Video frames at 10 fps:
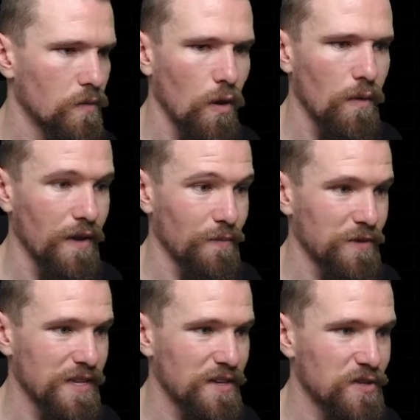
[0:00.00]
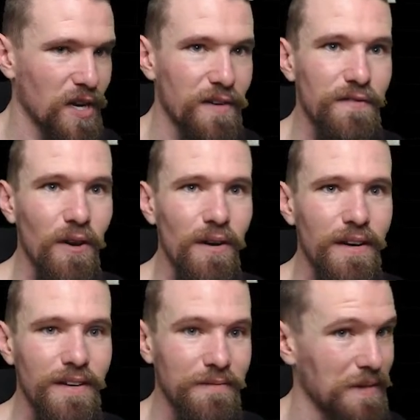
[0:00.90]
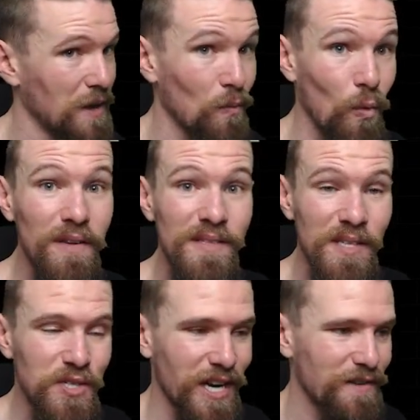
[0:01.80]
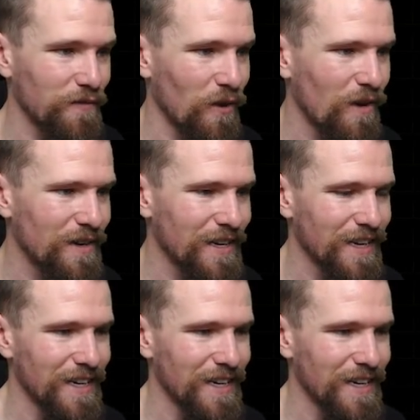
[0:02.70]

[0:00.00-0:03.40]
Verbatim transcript: What? Was that a giant frog? It was the giant frog.